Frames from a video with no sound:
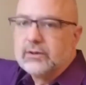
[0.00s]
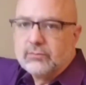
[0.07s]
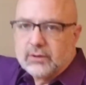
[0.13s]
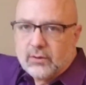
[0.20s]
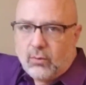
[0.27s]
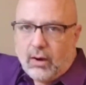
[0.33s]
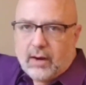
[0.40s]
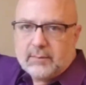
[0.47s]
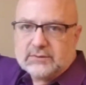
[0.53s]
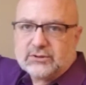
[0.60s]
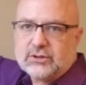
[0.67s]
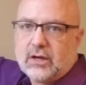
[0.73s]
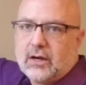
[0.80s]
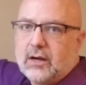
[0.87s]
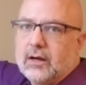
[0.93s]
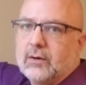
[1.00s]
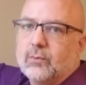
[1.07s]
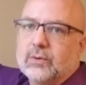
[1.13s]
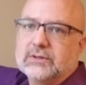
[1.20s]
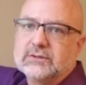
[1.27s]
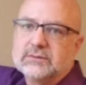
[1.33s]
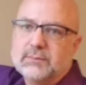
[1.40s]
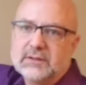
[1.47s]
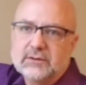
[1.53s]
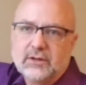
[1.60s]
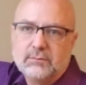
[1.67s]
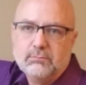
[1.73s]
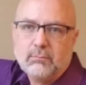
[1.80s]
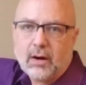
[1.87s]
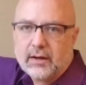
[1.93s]
requirements are. What does the
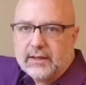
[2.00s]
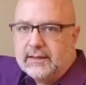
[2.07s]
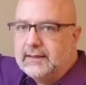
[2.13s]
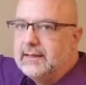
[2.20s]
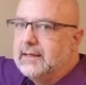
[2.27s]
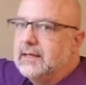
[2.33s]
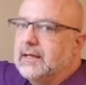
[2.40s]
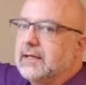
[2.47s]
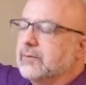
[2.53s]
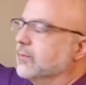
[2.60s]
market need?